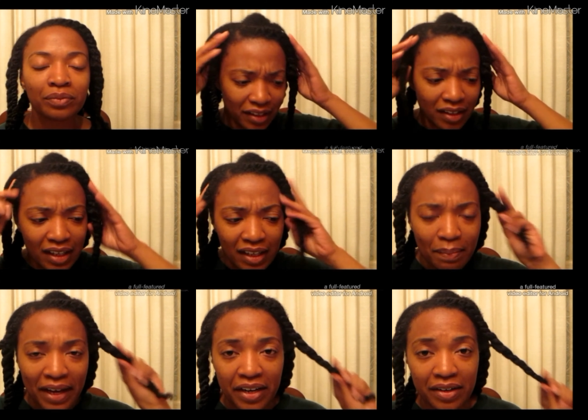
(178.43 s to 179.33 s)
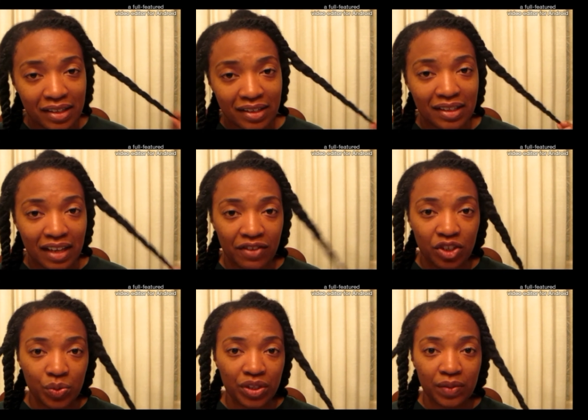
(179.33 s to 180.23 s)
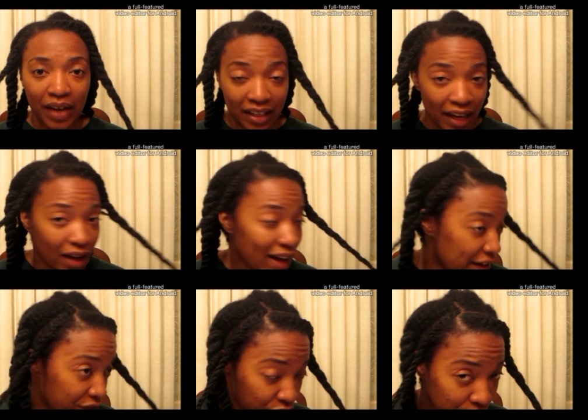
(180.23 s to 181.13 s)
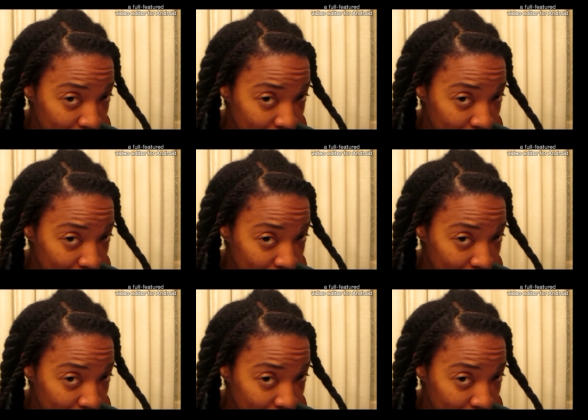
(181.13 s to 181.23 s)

But my hair is in seven twists right now. I have two